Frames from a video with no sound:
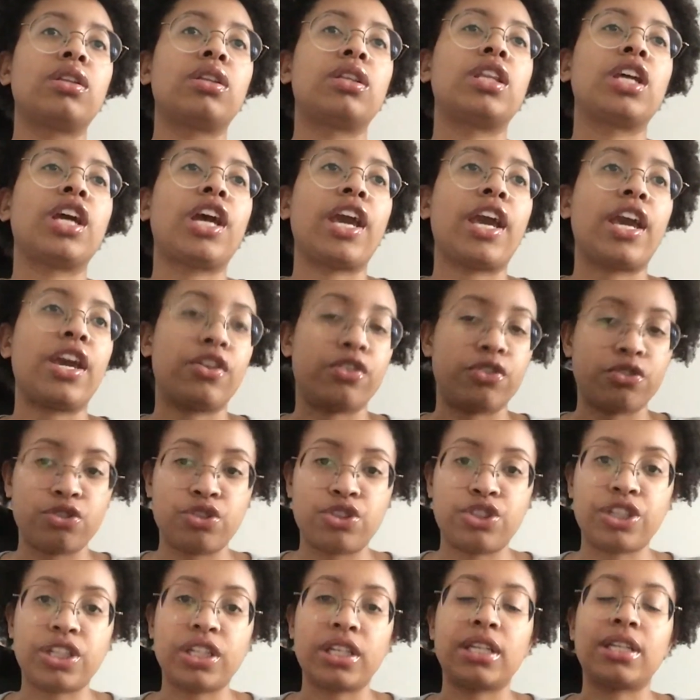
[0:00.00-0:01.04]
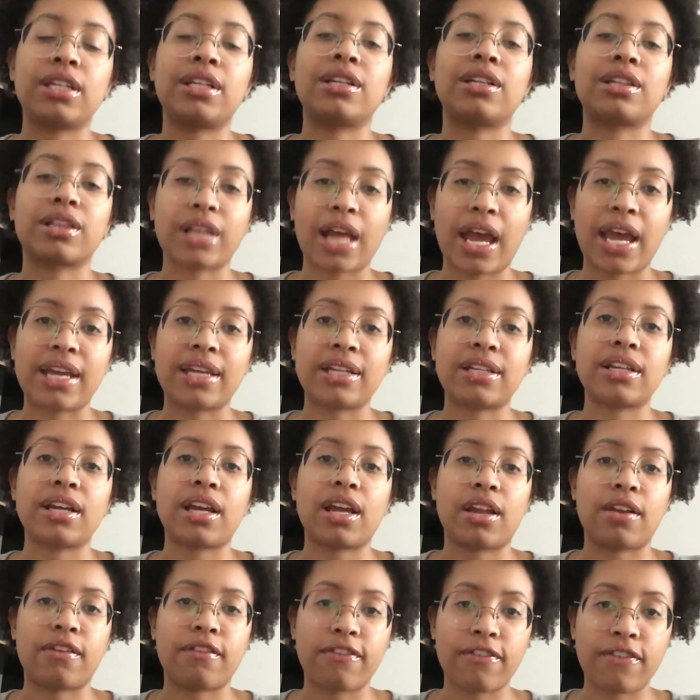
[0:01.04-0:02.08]
the energy light
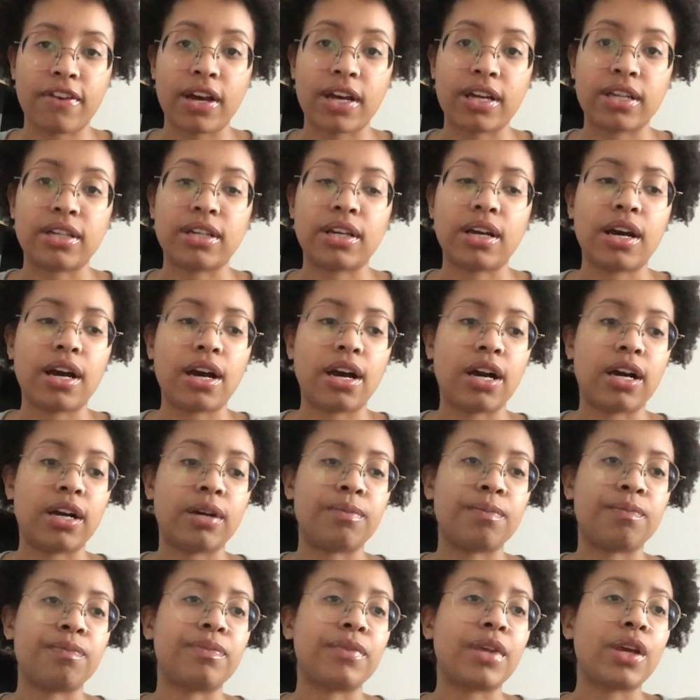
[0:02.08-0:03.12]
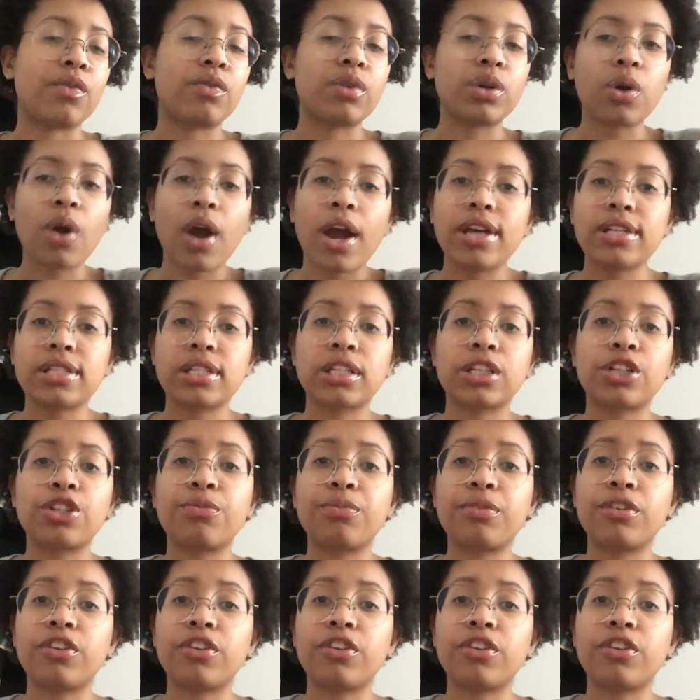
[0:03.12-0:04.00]
and fun. It requires a little bit